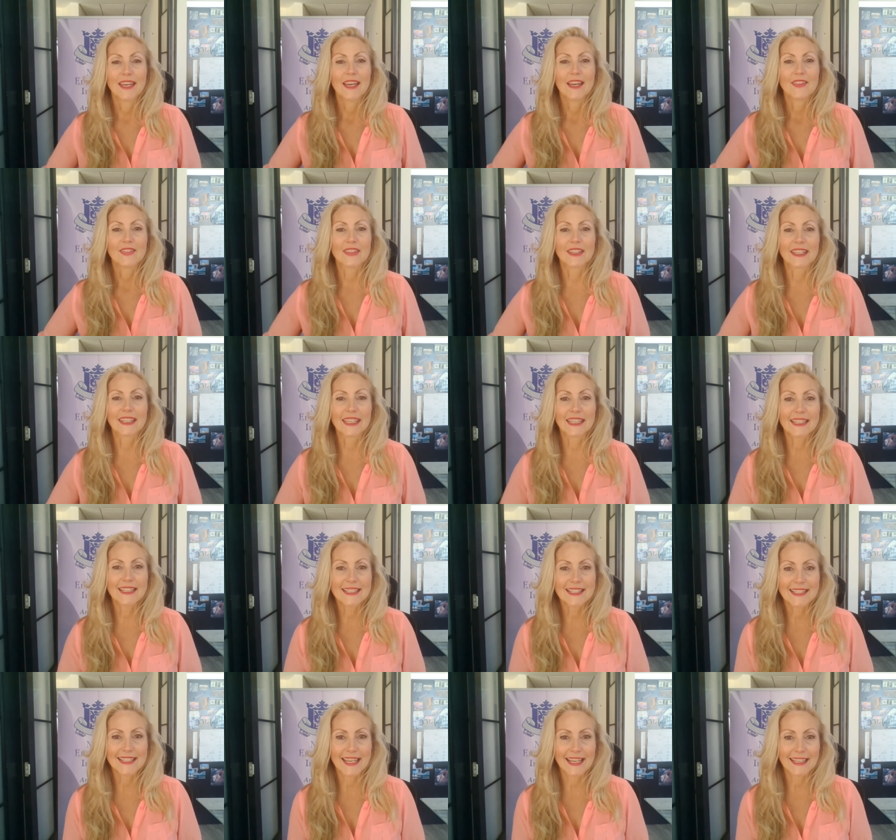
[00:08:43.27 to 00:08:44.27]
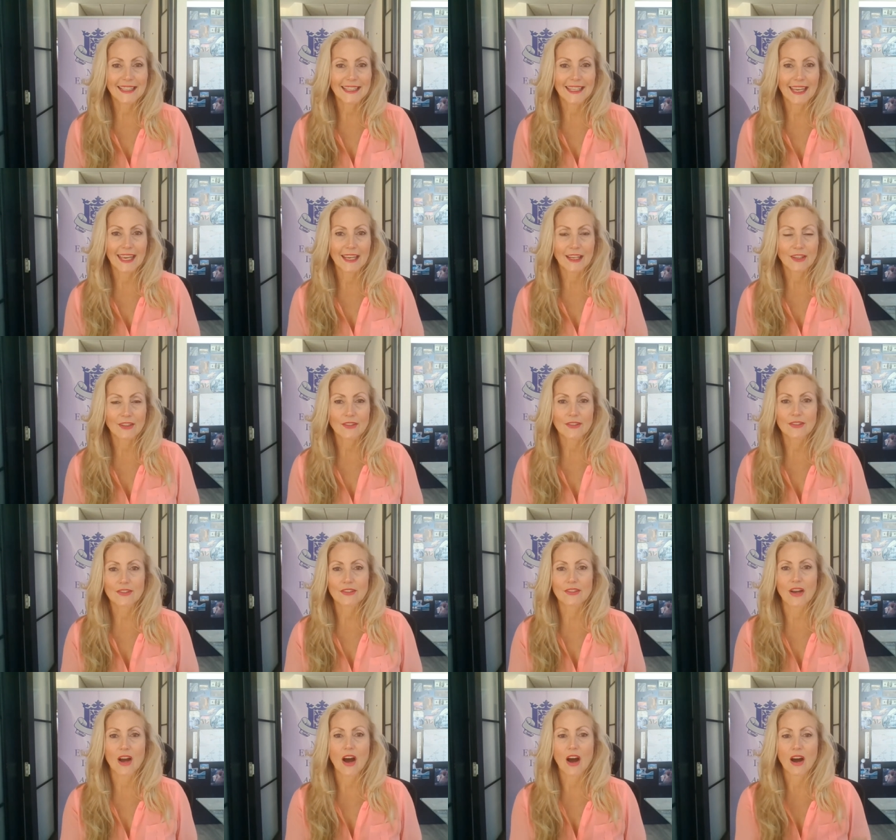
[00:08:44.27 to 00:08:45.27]
The kinesthetic
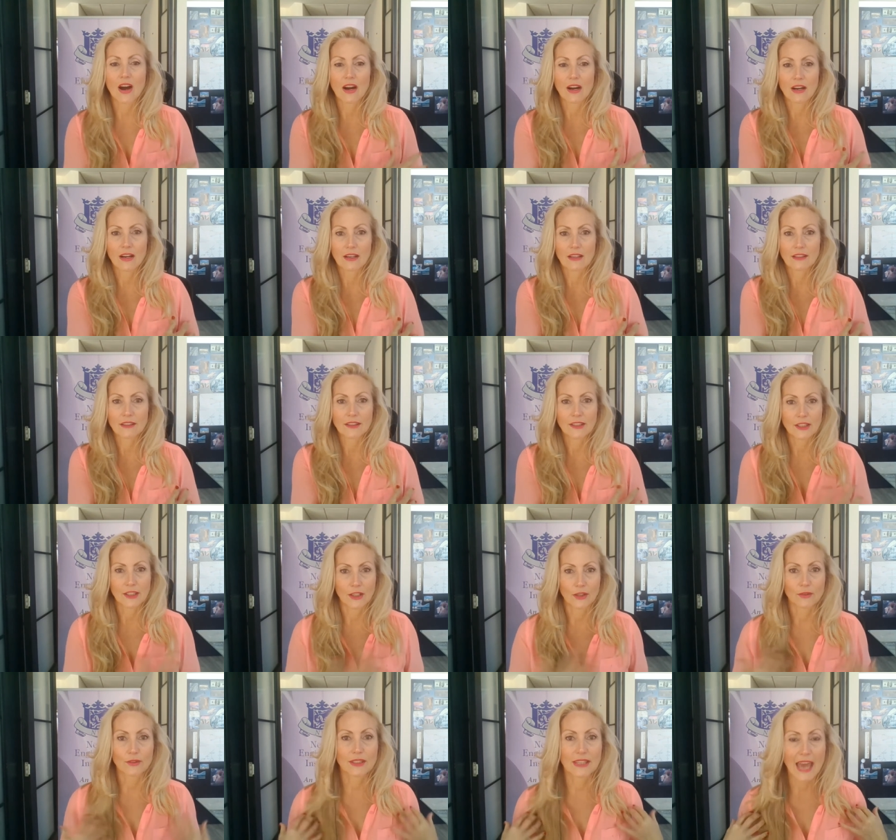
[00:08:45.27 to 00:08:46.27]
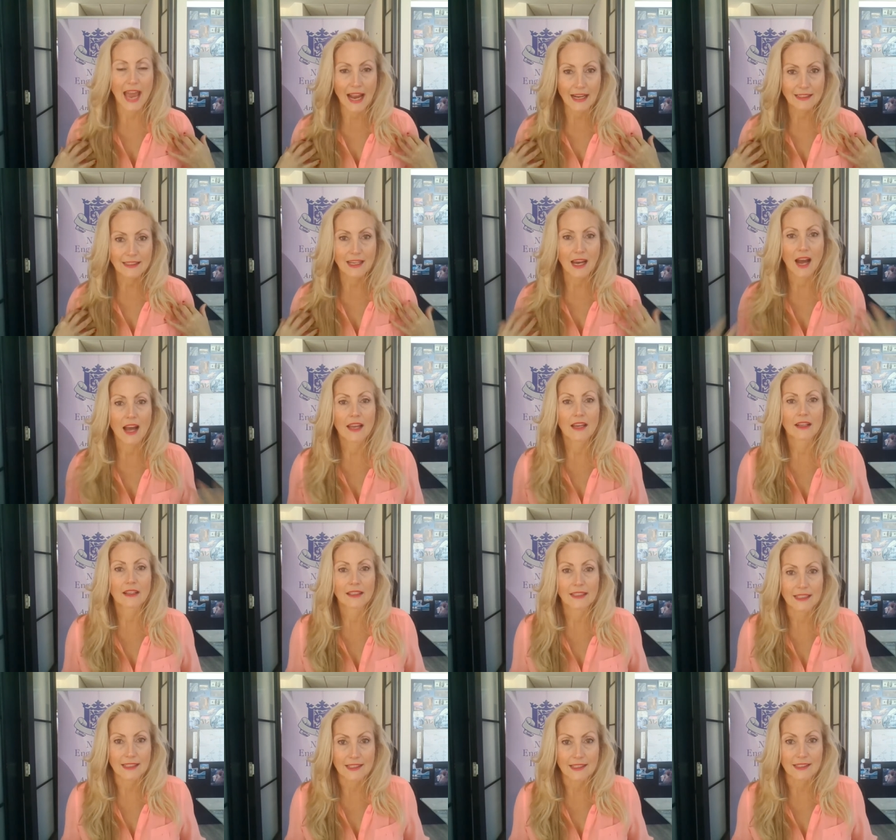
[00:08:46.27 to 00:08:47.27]
anchors are, you know,
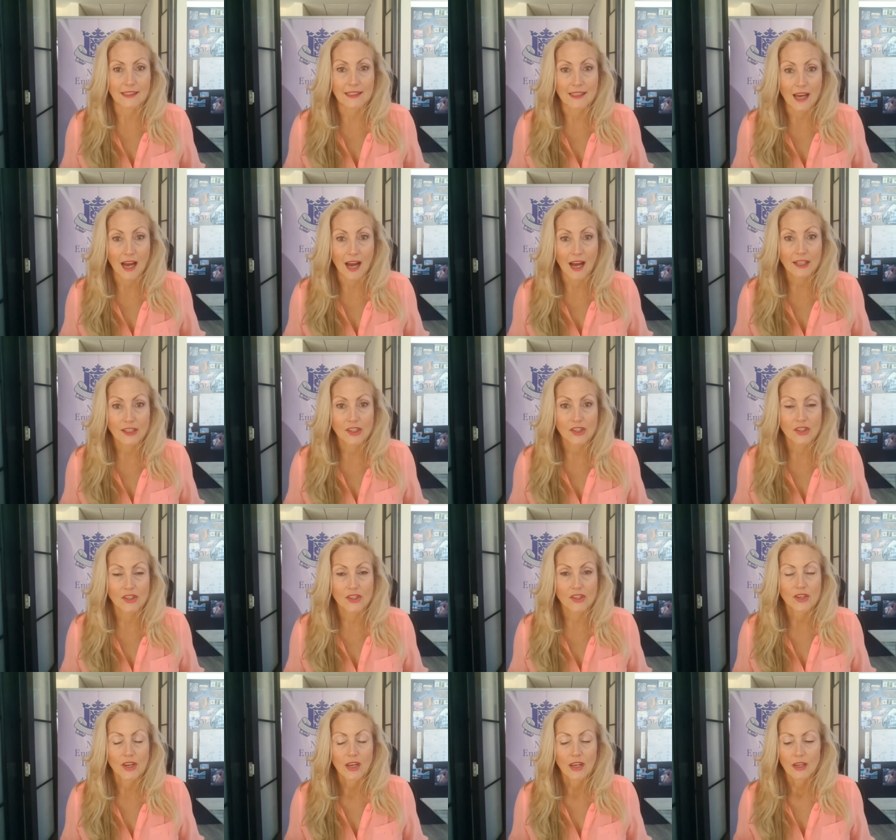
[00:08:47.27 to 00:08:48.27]
tactile, it's a touch.